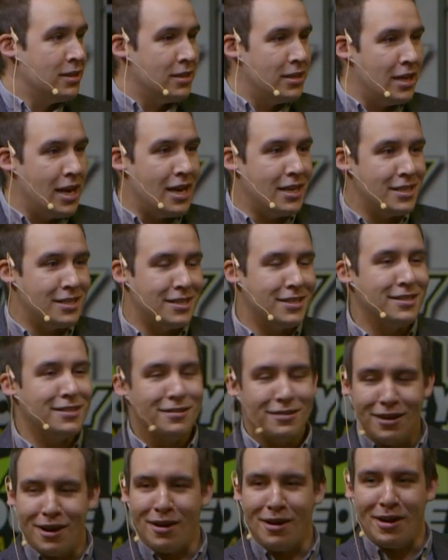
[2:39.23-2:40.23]
Yes?
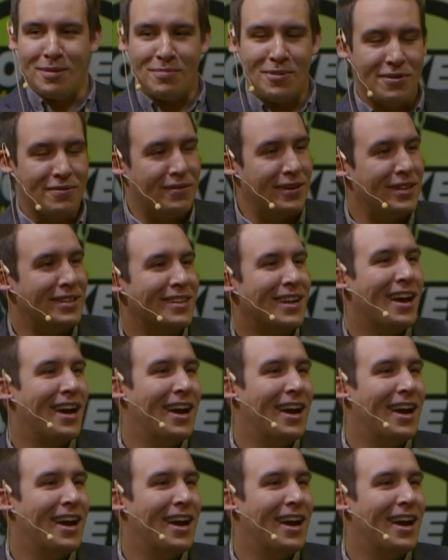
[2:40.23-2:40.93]
All right, perfect.